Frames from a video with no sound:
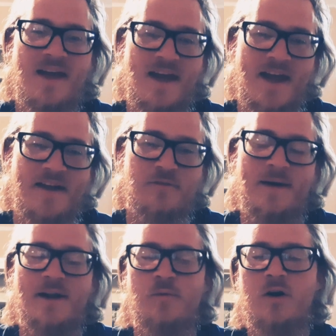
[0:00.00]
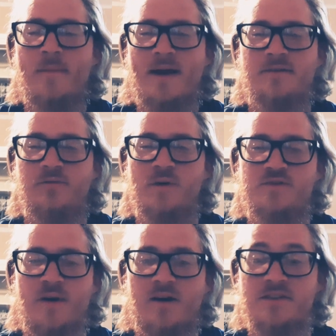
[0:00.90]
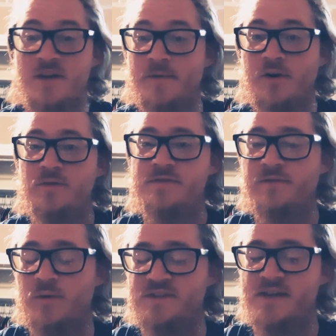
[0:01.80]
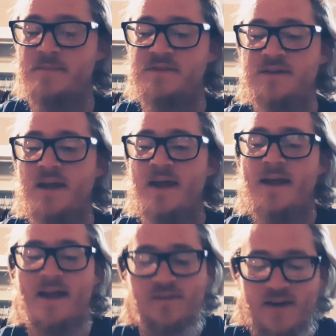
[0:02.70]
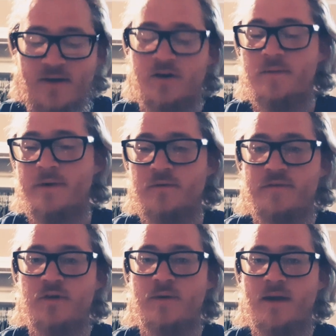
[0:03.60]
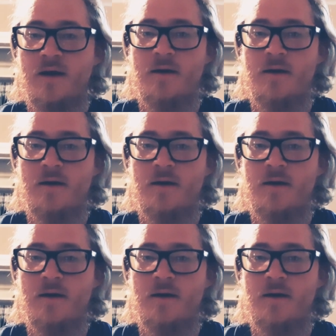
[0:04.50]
Hey everybody, welcome back to Floyd's Records. I'm your host, Floyd Sampson, and today we're going to be reviewing